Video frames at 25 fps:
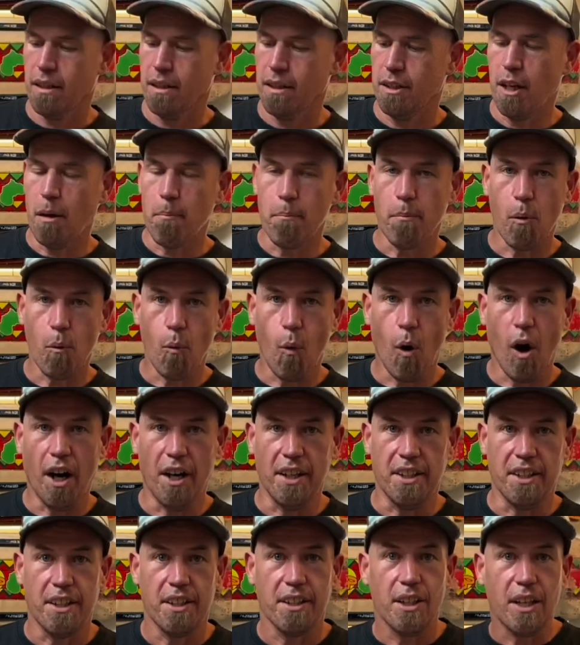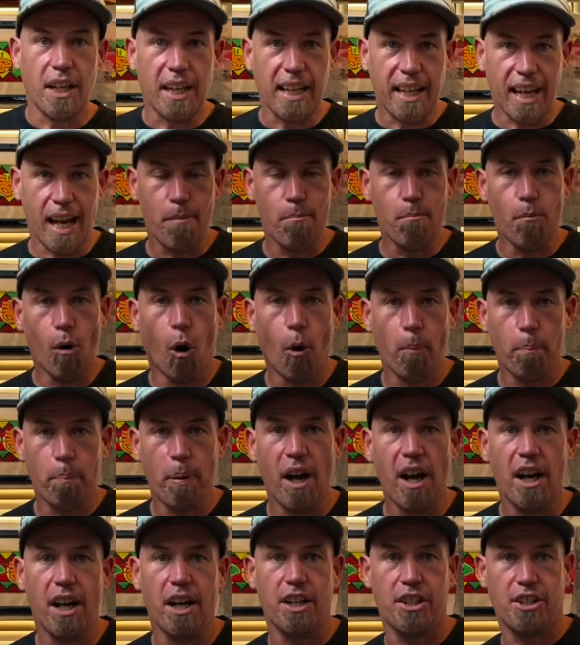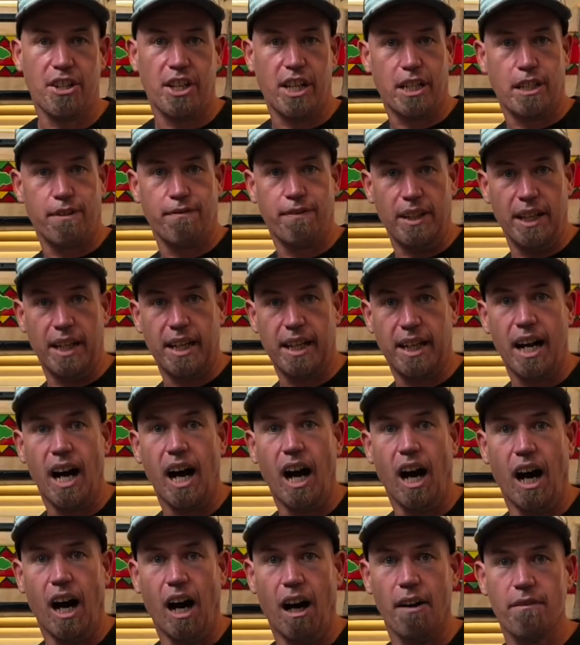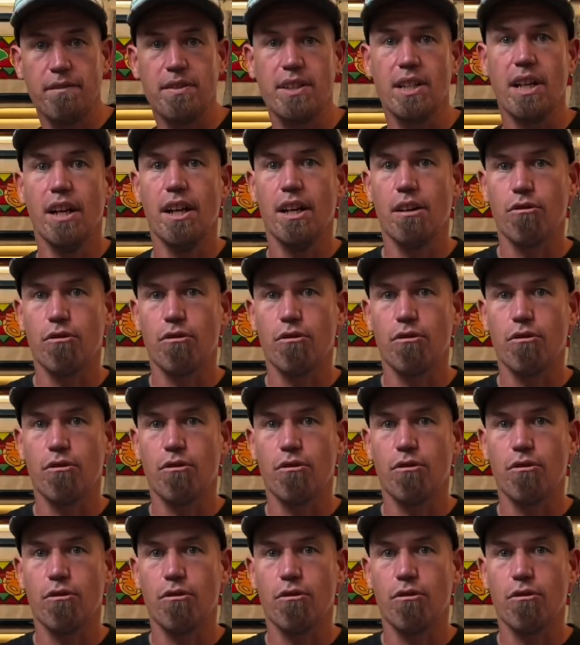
Number one, you can get more purchase for your calves,